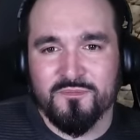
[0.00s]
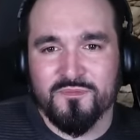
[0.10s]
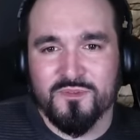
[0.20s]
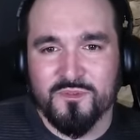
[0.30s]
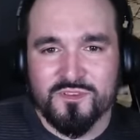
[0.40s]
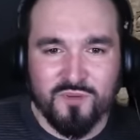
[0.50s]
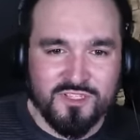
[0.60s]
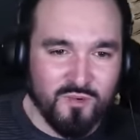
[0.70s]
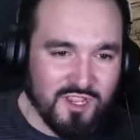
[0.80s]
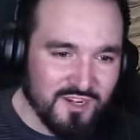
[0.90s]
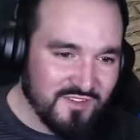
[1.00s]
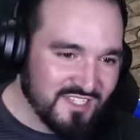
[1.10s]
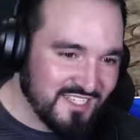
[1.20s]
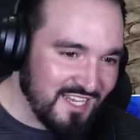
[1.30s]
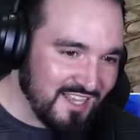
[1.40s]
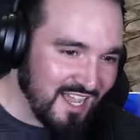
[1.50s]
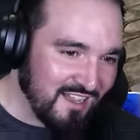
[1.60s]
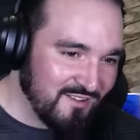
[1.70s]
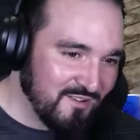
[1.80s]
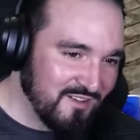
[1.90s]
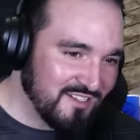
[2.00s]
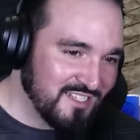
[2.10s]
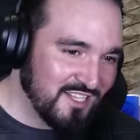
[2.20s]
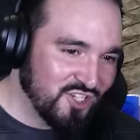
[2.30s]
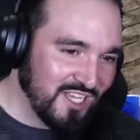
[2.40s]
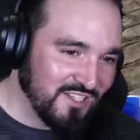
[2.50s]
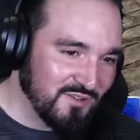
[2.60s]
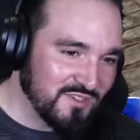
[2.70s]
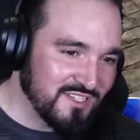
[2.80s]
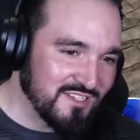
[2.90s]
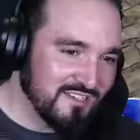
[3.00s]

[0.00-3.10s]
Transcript: I can't even see that. It's in the shadows.